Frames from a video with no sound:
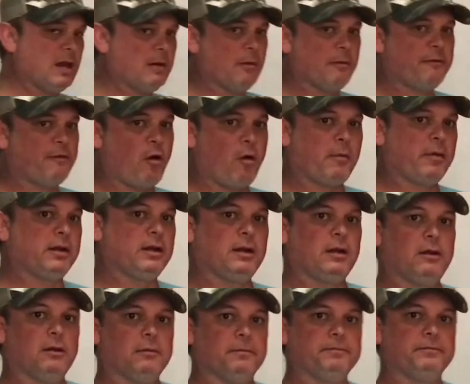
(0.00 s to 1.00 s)
I'll form it into
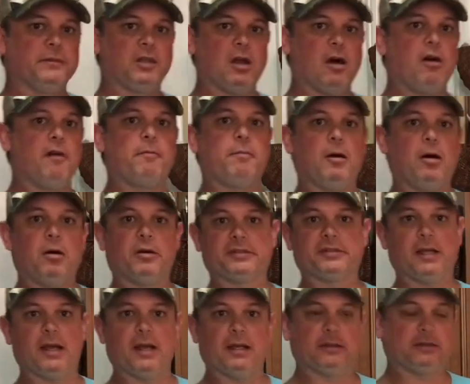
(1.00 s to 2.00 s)
little golf ball
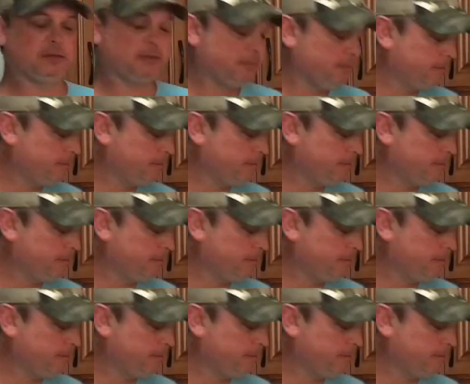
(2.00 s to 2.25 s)
size